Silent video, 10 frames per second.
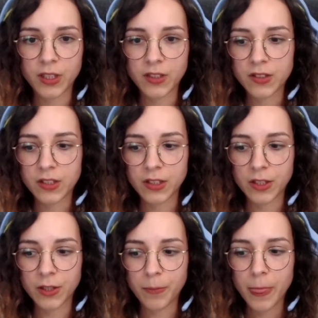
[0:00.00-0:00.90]
It's
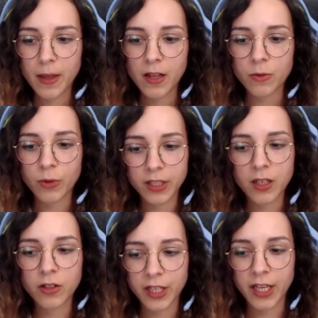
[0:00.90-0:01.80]
right
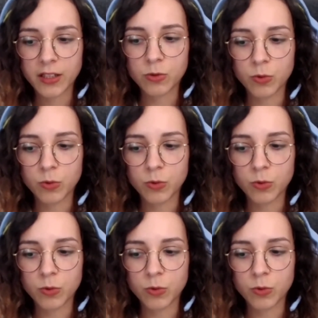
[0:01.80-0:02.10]
now, again,